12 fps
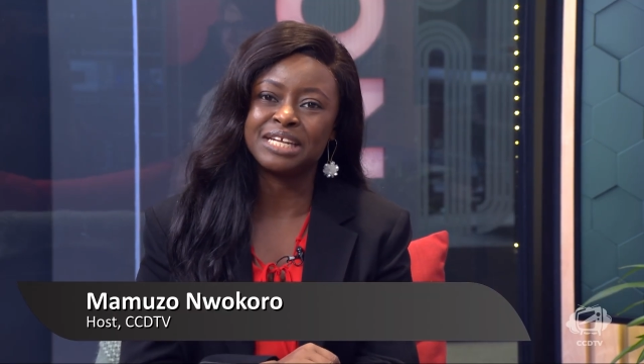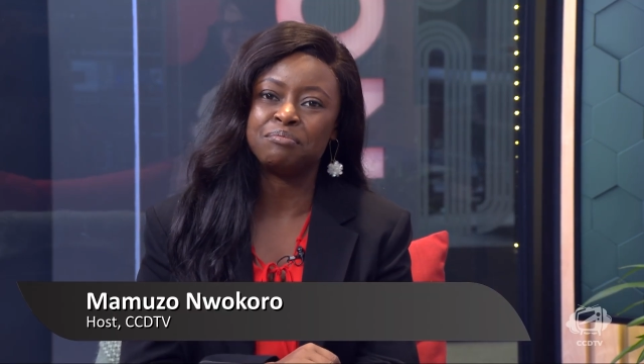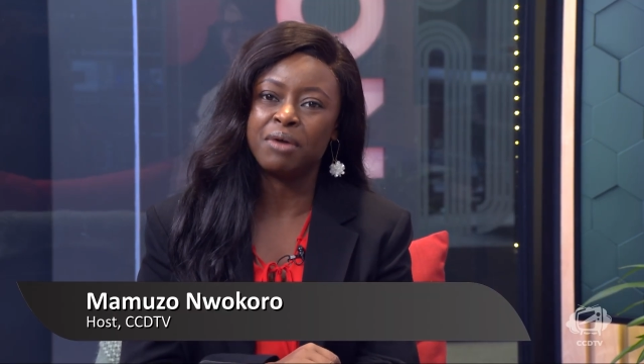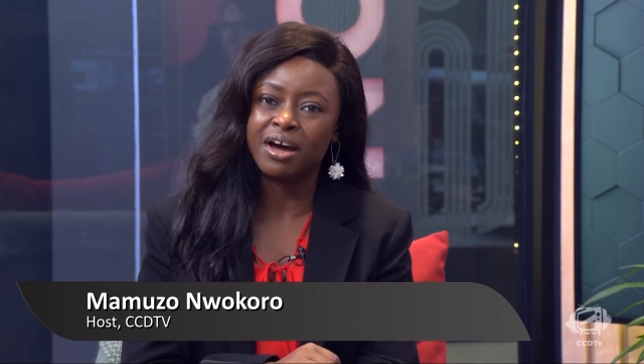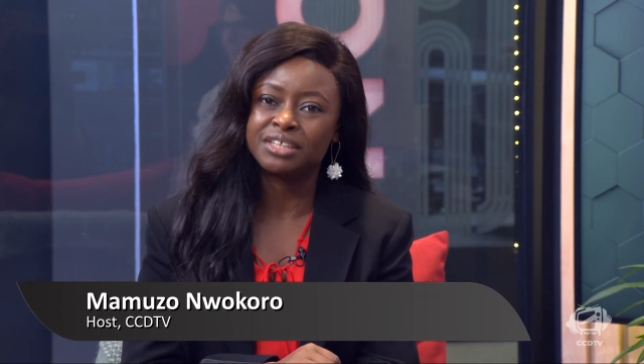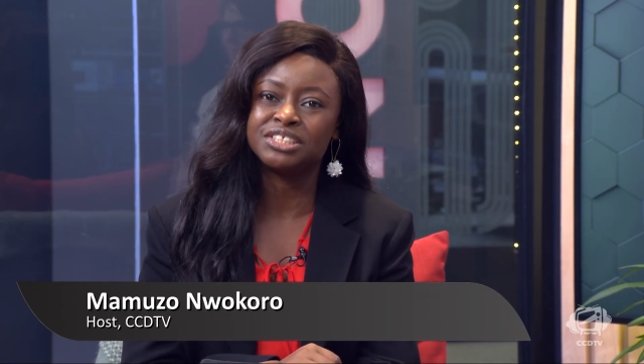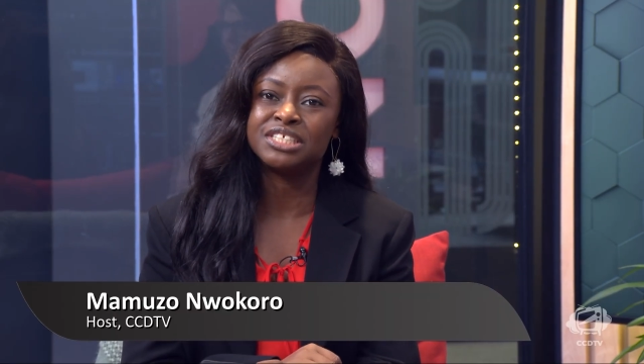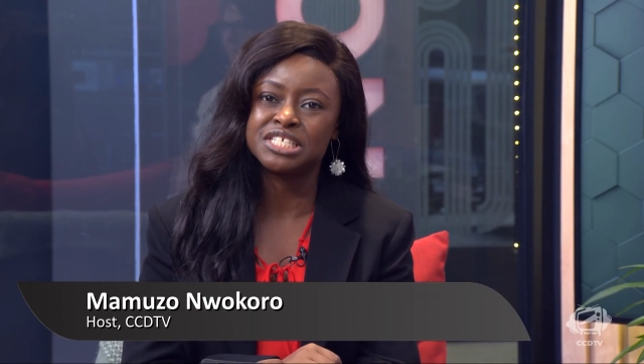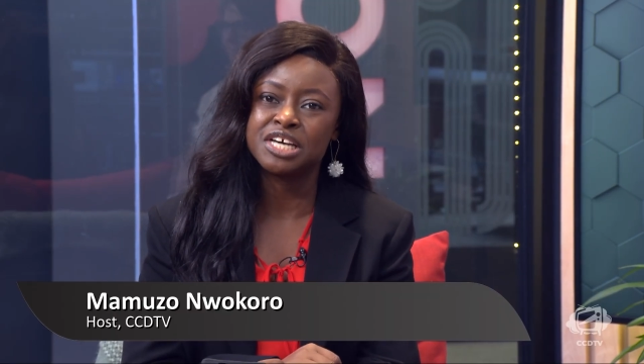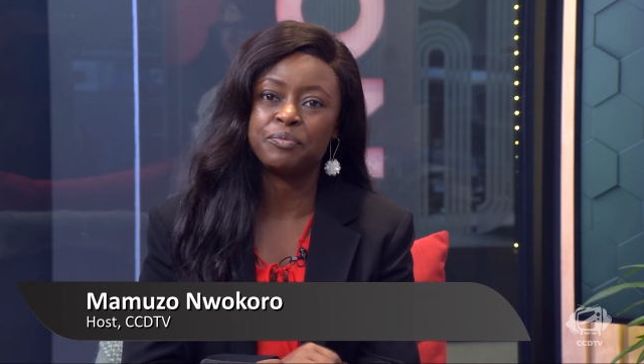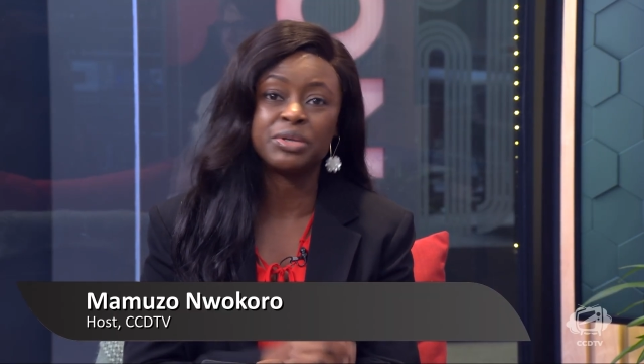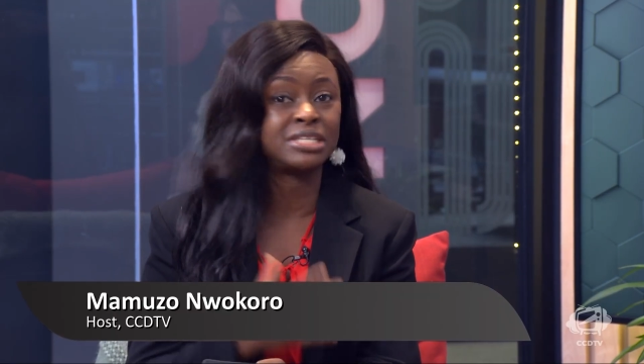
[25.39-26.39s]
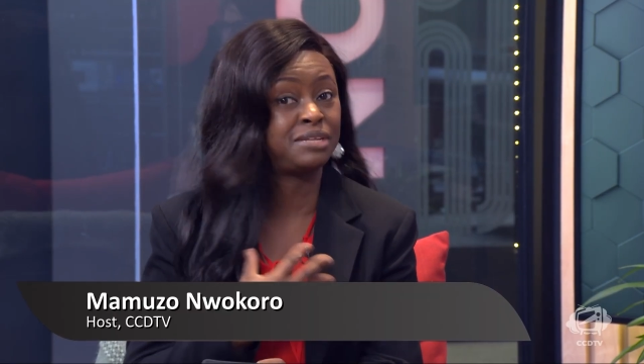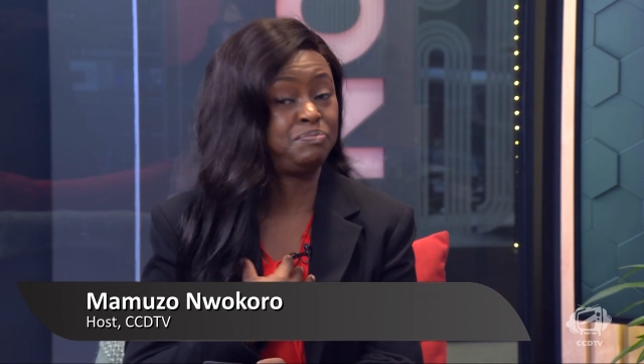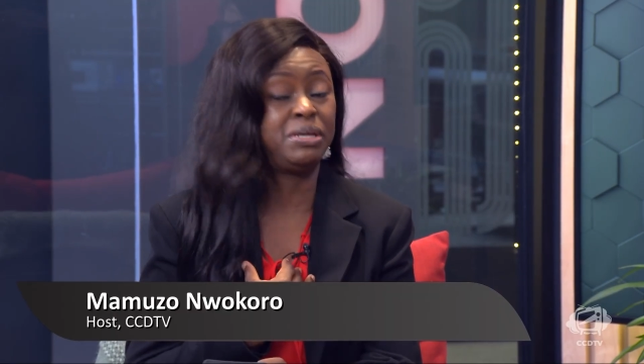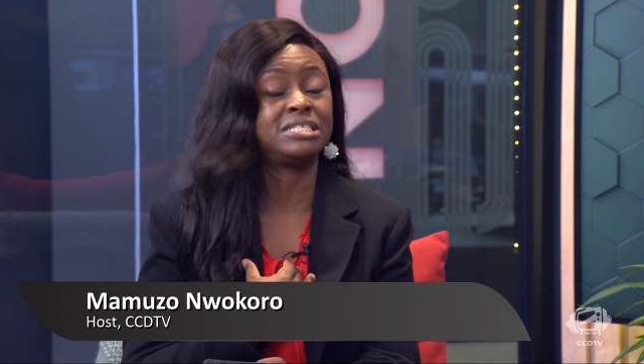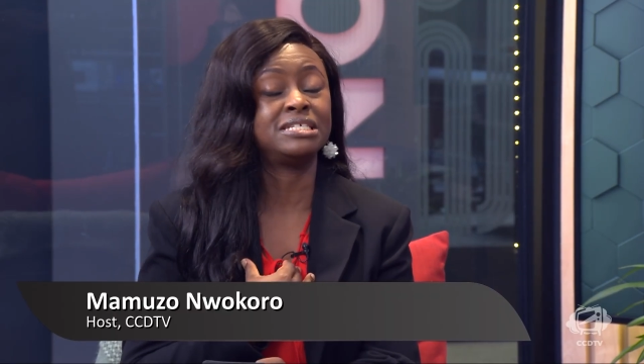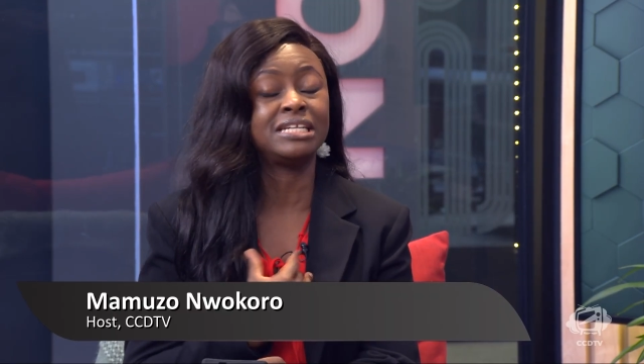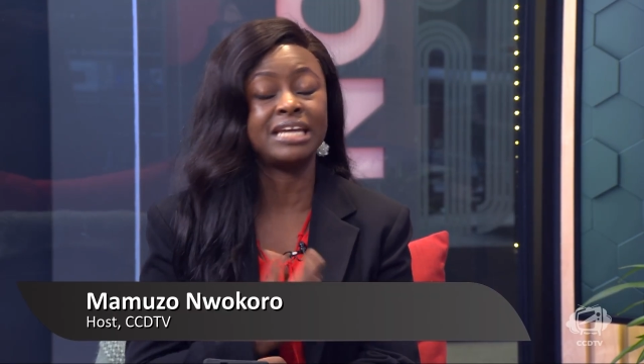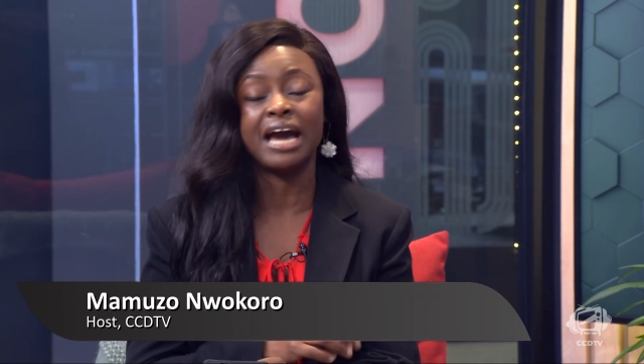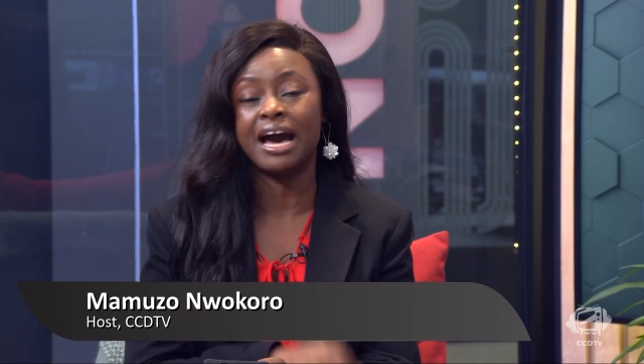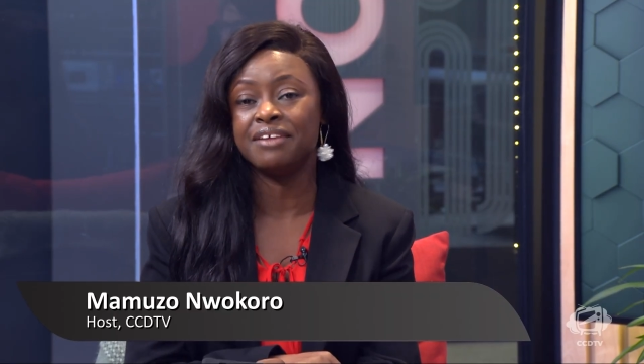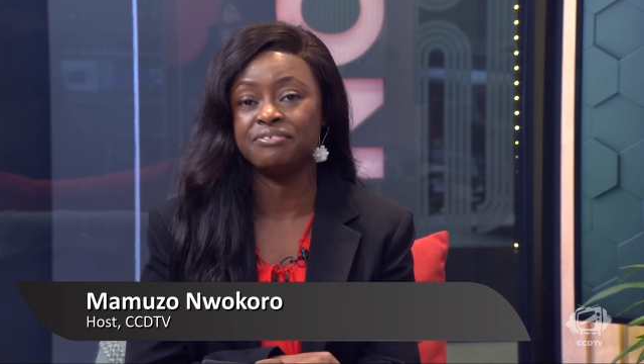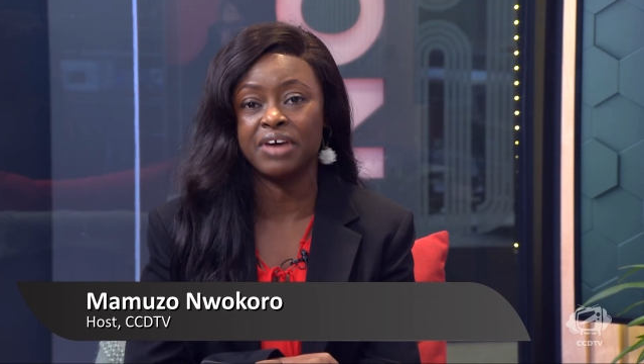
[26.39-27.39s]
and passionate topics that personally
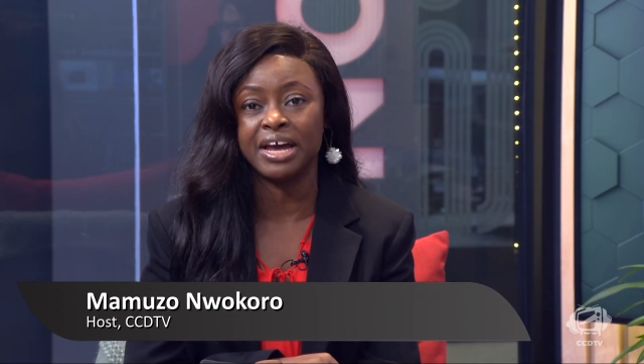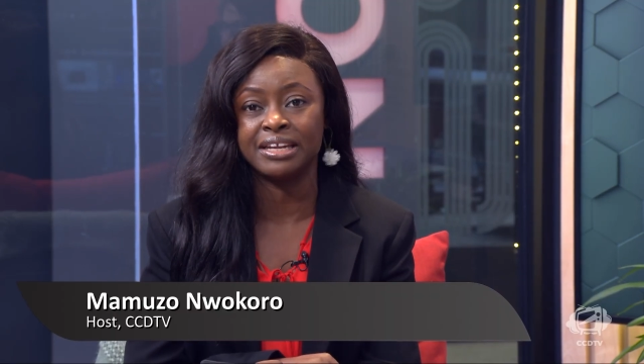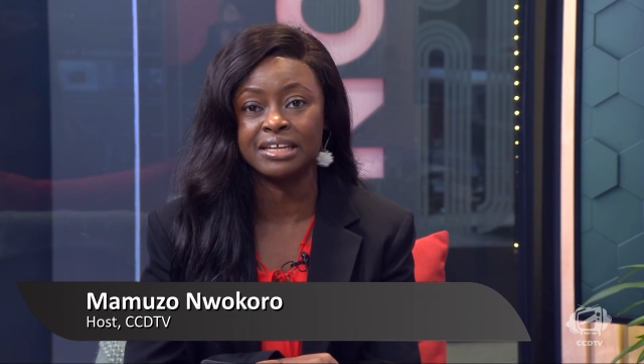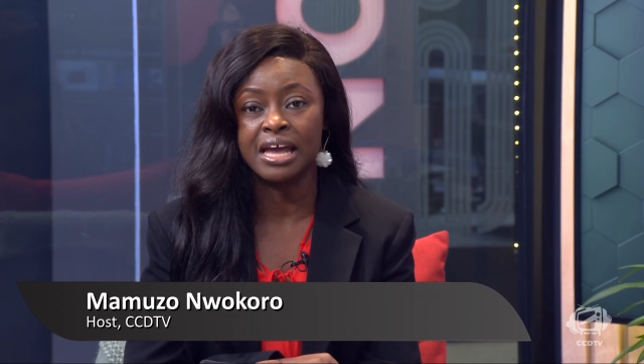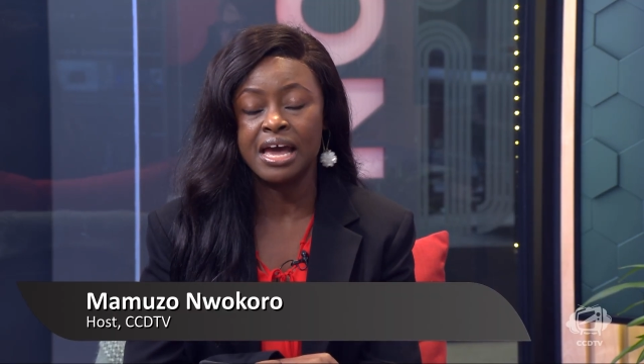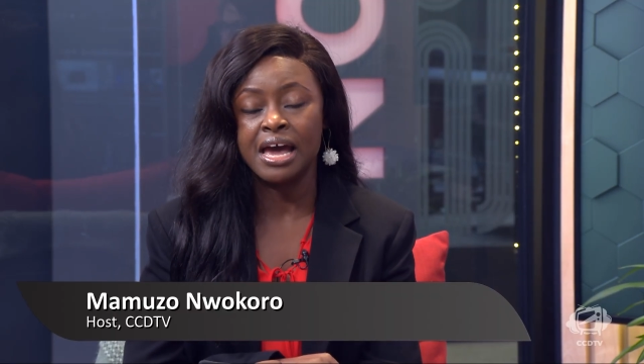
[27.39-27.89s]
I find